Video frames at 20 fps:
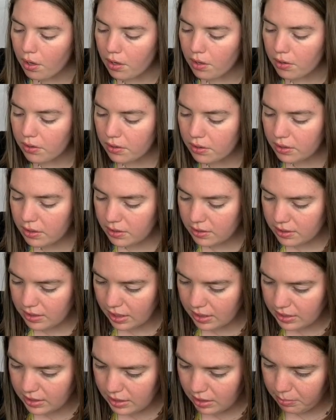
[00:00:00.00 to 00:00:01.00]
They're a little
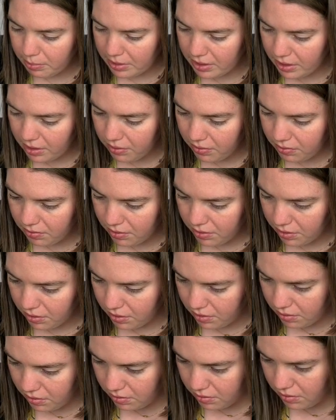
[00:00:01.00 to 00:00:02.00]
dusty, but they don't
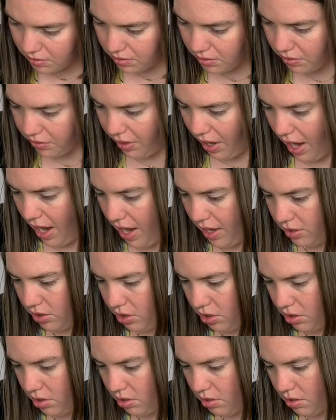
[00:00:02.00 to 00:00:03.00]
look
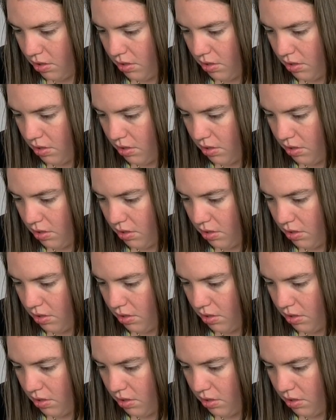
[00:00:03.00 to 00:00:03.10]
scratched.